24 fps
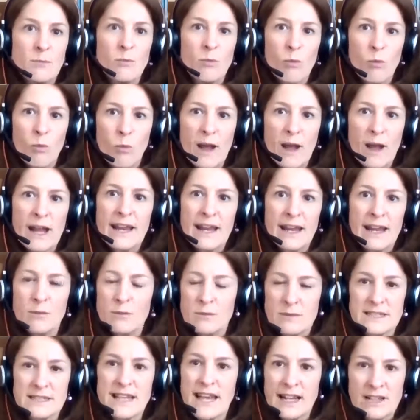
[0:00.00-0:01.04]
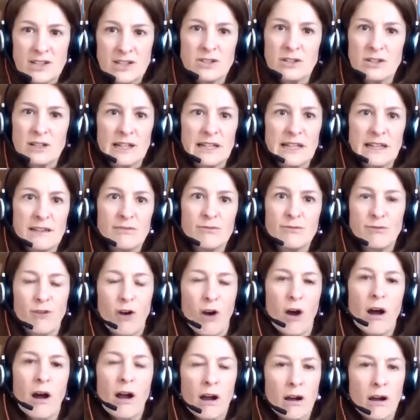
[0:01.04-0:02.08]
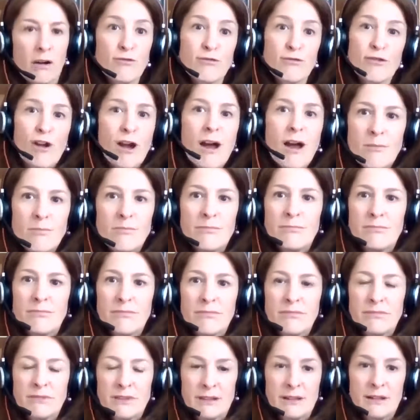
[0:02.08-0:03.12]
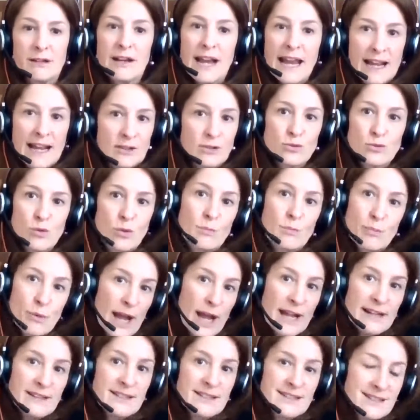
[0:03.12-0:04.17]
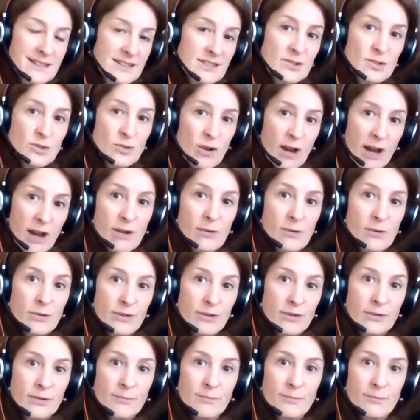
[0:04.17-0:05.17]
when it was actually far from their actual practice on the ground.